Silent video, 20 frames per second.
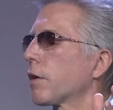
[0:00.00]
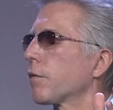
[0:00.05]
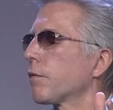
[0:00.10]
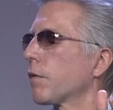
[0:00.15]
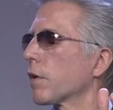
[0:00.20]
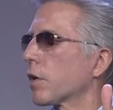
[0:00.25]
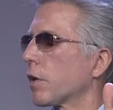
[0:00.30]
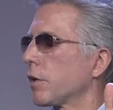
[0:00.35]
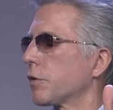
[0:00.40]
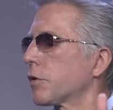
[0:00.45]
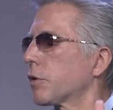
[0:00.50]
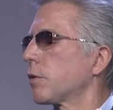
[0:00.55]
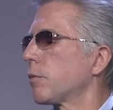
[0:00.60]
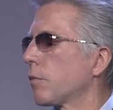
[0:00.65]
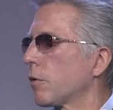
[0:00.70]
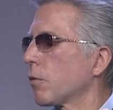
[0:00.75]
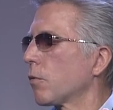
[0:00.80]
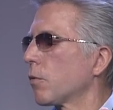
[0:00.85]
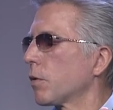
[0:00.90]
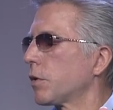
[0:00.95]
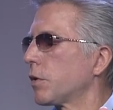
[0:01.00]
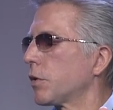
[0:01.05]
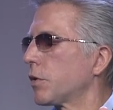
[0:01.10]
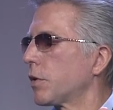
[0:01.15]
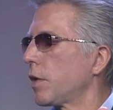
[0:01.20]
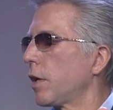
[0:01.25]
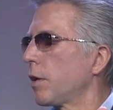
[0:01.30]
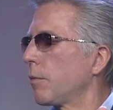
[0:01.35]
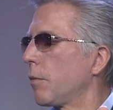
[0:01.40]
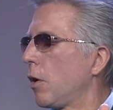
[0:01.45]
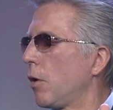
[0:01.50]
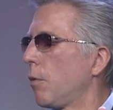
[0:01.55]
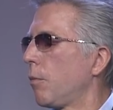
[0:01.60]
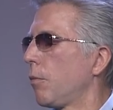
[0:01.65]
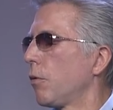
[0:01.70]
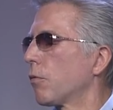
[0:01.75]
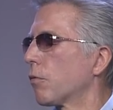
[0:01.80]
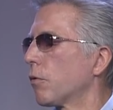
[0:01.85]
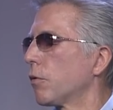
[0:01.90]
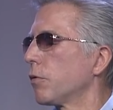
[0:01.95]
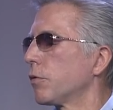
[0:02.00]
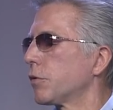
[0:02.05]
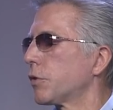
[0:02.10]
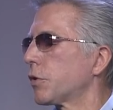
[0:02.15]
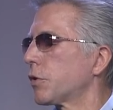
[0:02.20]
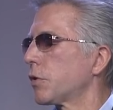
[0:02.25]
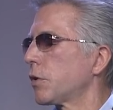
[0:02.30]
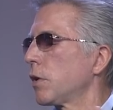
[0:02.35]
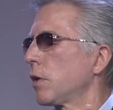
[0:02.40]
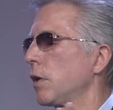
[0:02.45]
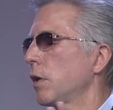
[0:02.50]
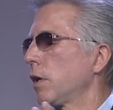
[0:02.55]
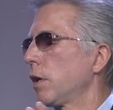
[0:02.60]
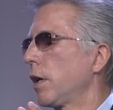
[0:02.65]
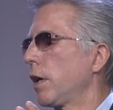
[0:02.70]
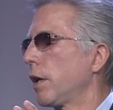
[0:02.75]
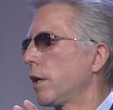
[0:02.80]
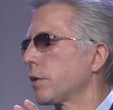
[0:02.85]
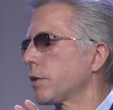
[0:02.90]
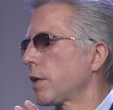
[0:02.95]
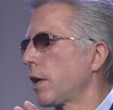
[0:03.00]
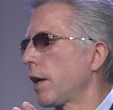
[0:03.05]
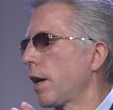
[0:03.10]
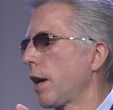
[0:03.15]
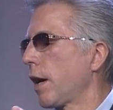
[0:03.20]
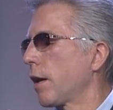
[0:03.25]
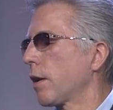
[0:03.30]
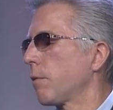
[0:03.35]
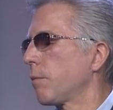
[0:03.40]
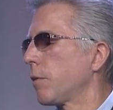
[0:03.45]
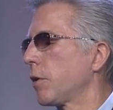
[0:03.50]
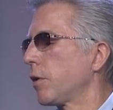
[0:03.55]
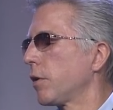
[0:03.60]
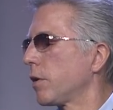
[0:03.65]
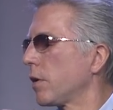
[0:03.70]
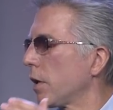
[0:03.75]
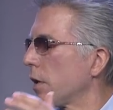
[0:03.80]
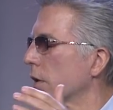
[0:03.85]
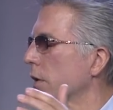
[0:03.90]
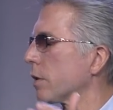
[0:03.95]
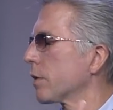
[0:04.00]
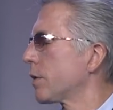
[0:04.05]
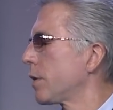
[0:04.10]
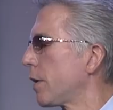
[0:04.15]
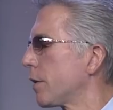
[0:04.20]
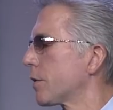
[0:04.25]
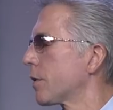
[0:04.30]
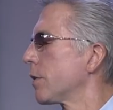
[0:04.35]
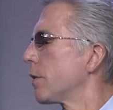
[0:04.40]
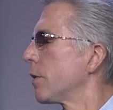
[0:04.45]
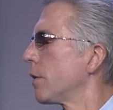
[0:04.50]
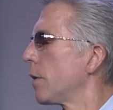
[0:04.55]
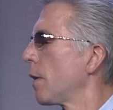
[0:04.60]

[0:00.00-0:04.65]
of the customer with the same humble roots as I had them in the delicatessen.